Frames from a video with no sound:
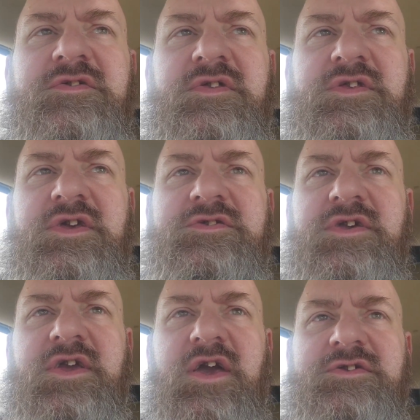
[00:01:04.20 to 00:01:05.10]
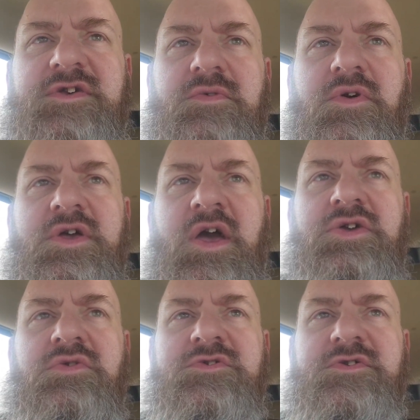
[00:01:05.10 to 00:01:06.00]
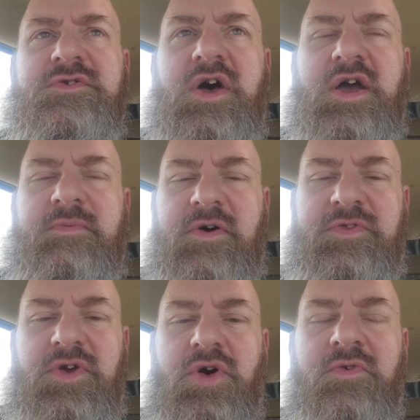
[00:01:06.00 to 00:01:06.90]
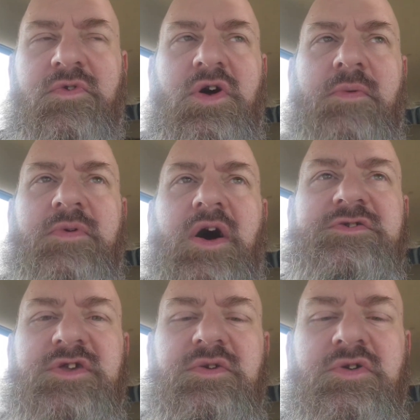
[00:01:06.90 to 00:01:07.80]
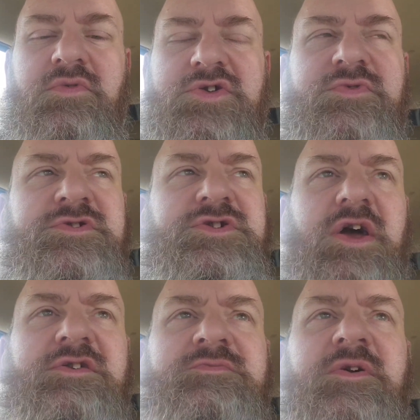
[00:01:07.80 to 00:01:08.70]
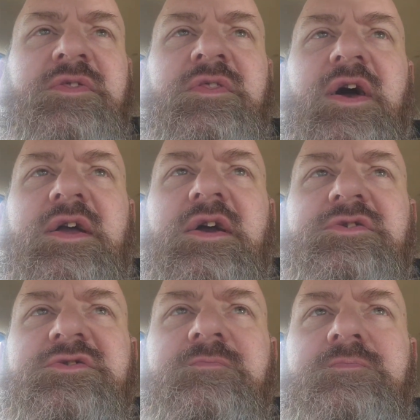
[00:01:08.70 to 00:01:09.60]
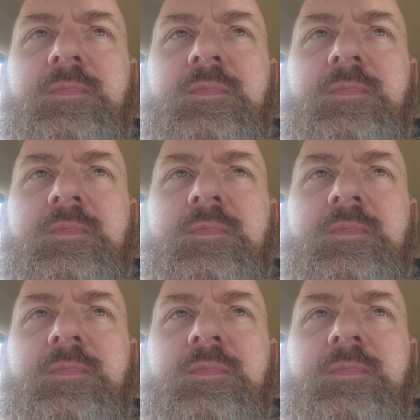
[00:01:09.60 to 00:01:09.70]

and the D.C. case said, well, yeah, you can still talk about the overall prosecutor, which was Jack Smith in that case.